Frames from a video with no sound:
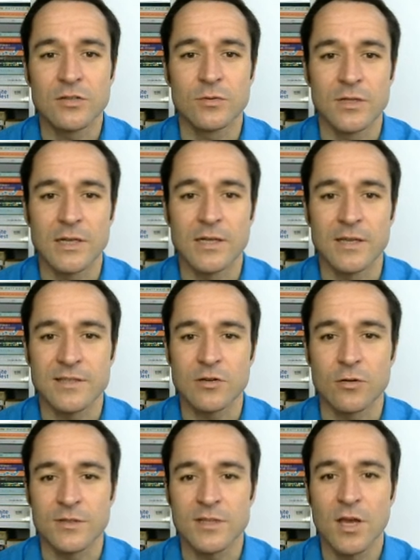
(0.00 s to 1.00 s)
Ilias
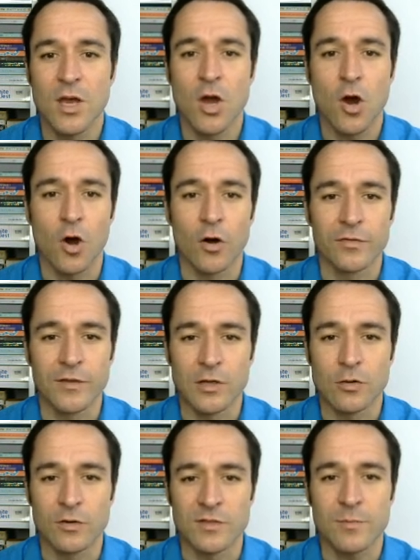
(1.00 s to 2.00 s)
course on the
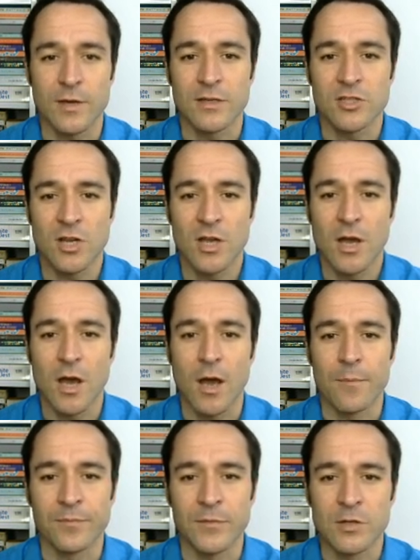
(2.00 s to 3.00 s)
course page
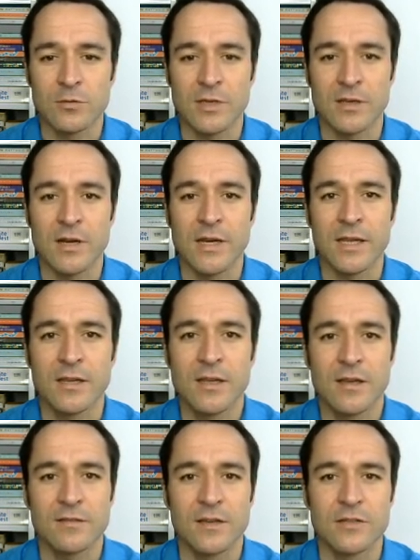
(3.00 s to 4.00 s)
um, using the link
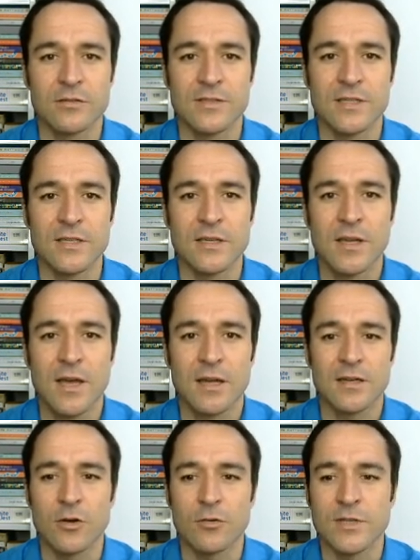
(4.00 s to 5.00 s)
that you see
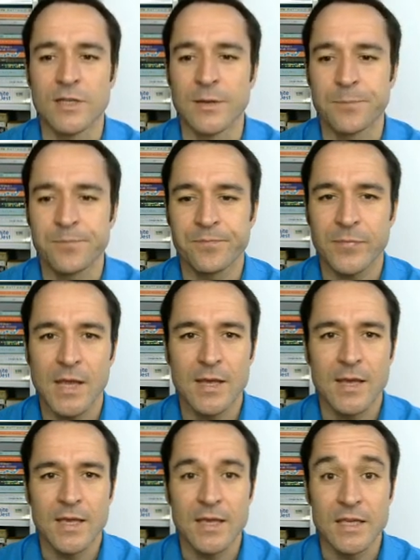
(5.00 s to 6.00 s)
down here
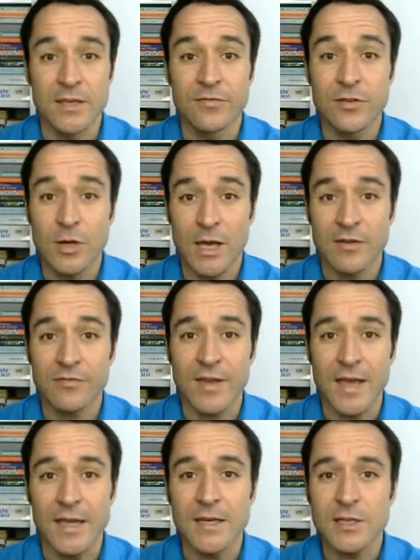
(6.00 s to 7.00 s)
if you have
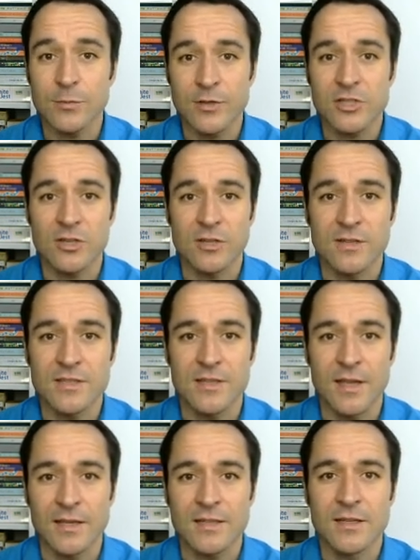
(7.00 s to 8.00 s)
any questions
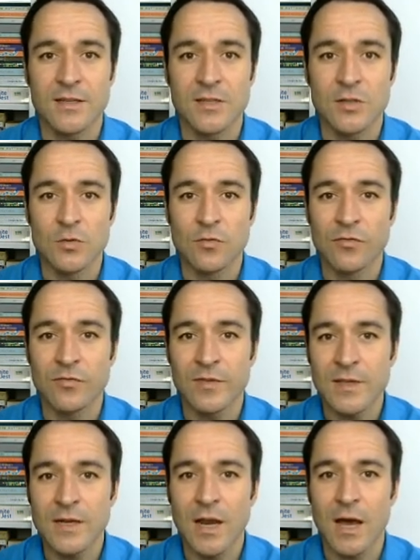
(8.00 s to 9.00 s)
that you
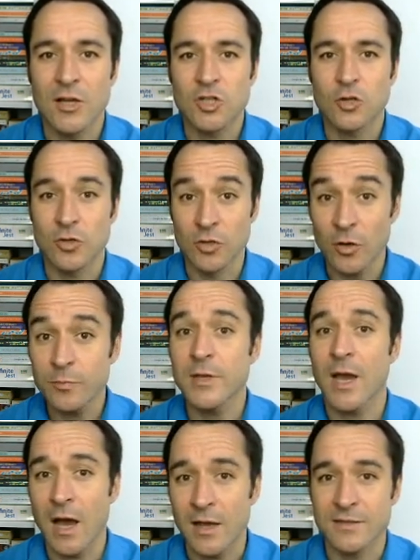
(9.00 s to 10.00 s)
feel should not be
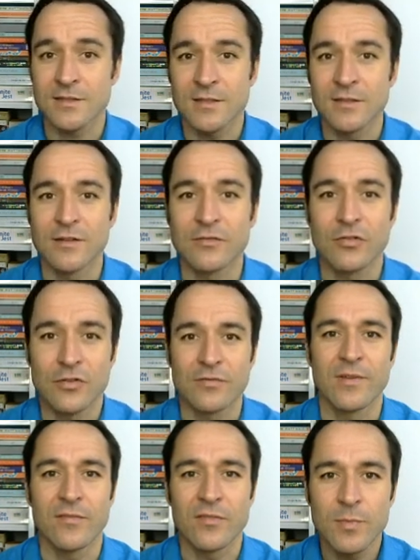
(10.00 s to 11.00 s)
asked in front of
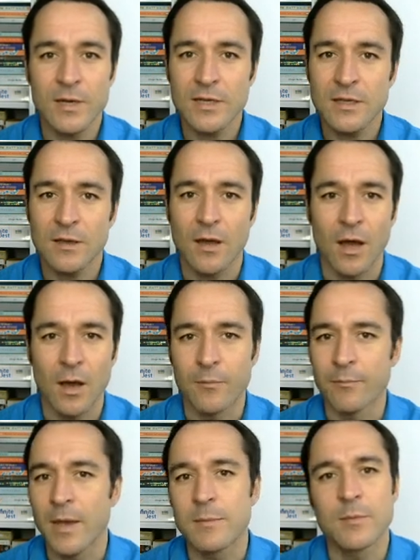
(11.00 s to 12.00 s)
everybody, um,
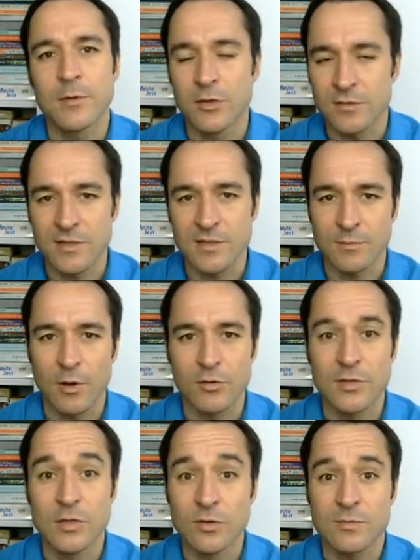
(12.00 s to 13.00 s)
maybe because it's about
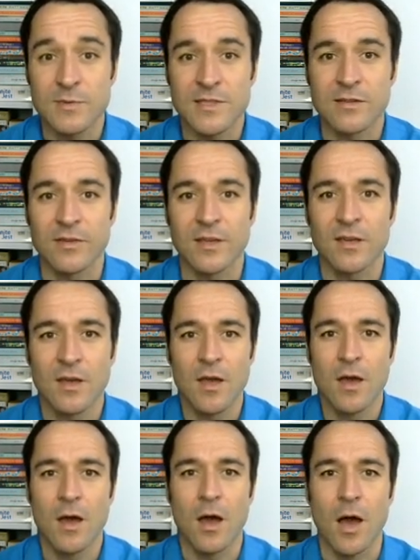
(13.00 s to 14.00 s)
your specific
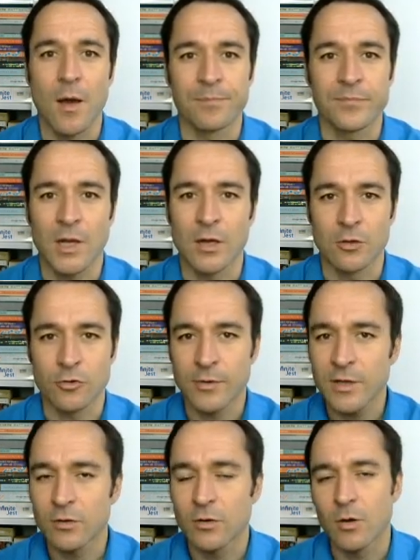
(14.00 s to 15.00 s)
um, uh,
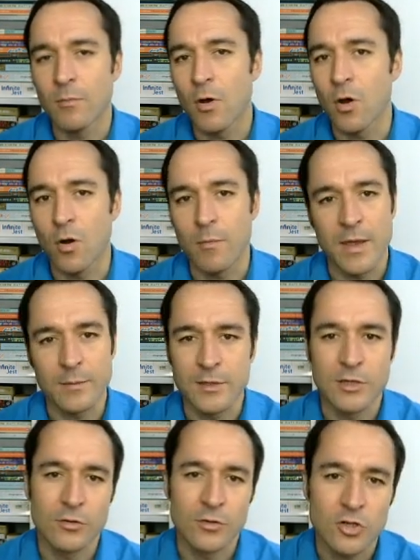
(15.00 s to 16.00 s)
curriculum, or maybe
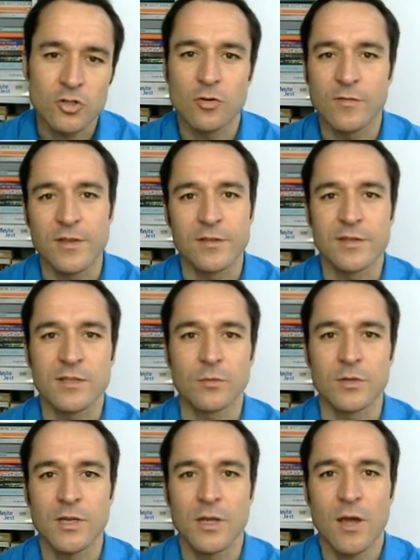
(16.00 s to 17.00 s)
you're not sure whether this
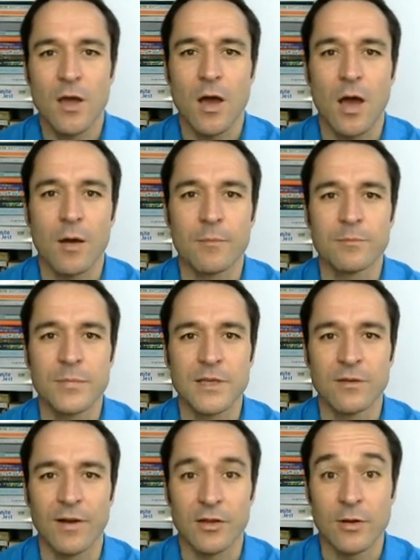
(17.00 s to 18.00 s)
would um, be a
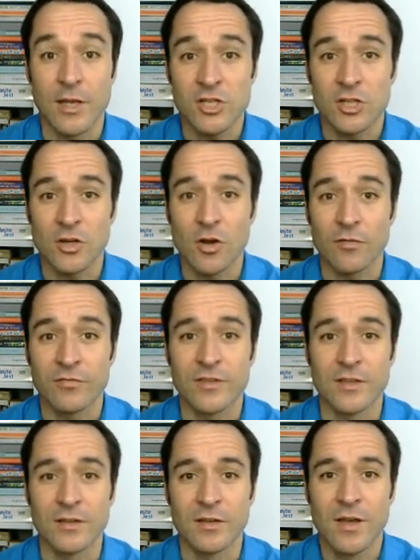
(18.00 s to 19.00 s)
violation of
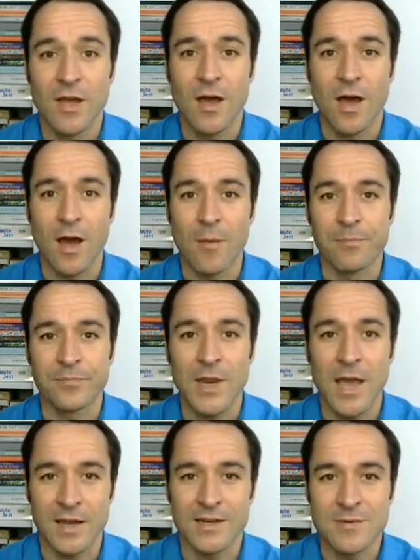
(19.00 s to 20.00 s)
the um,
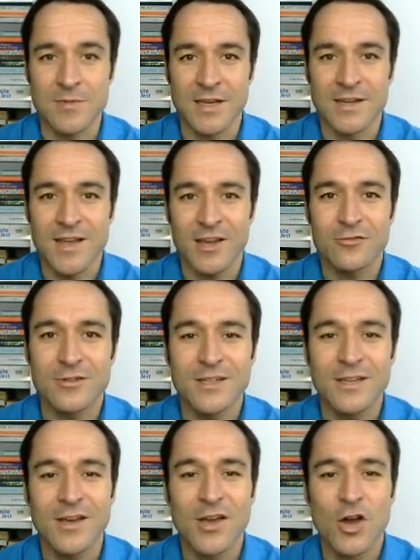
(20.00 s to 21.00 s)
academic
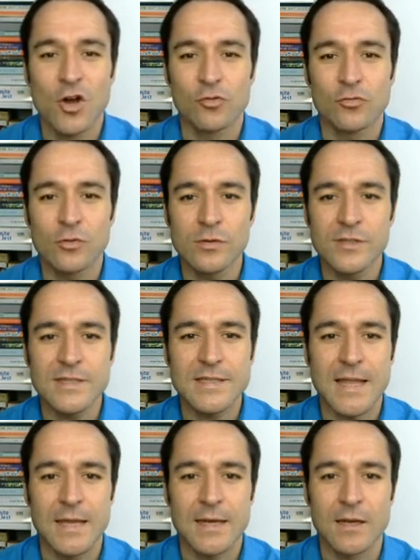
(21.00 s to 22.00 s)
integrity rules,
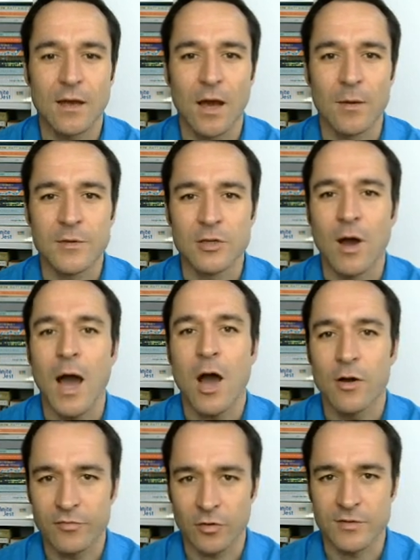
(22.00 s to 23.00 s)
then um, you are,
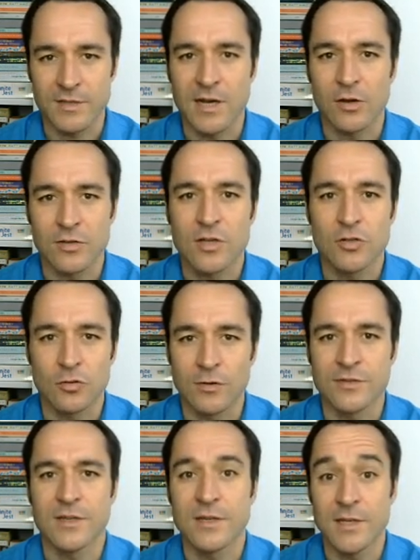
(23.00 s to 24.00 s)
of course, allowed to
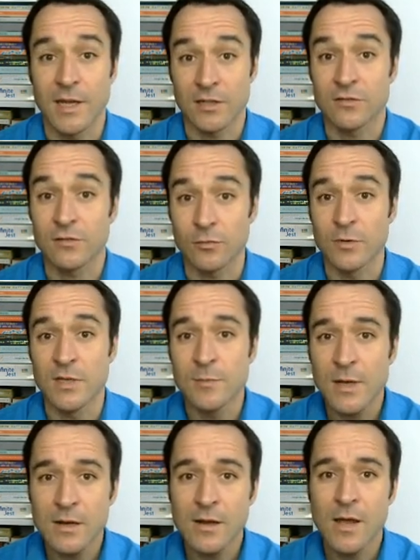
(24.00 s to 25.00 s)
also interact through
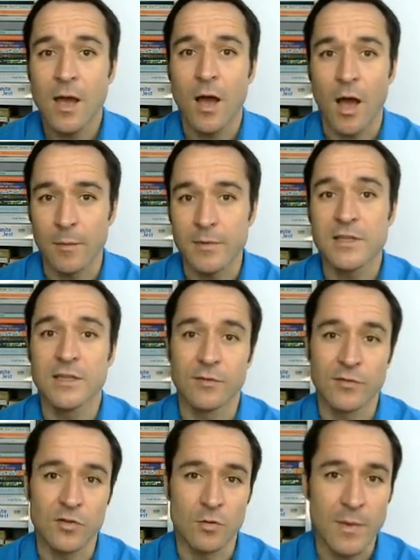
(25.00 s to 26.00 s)
email, um, either
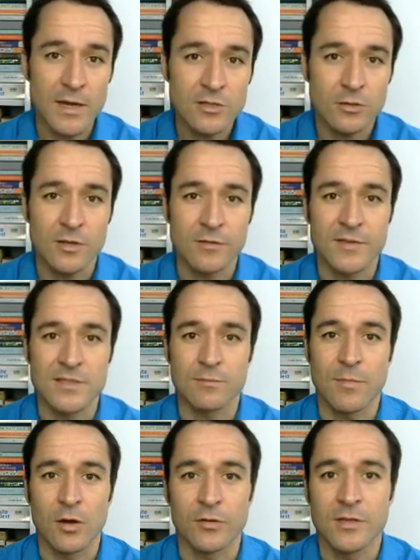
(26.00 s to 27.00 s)
with your mentor if it's
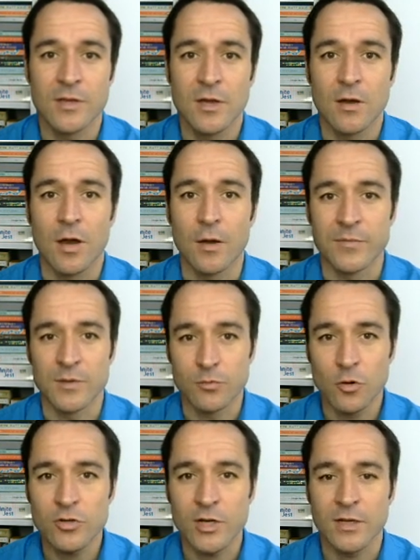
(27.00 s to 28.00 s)
about the
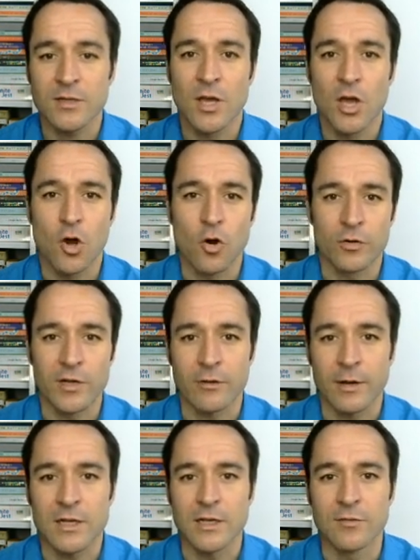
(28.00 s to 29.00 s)
project or
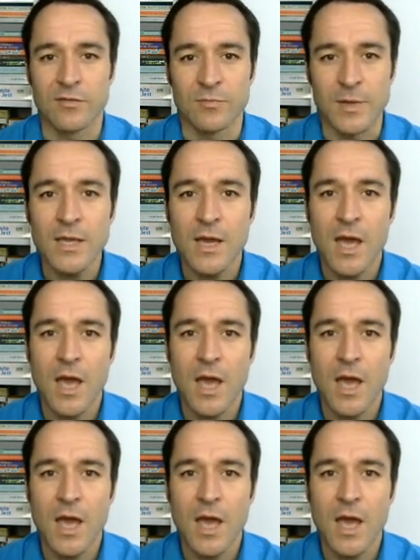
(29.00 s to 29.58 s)
directly with me.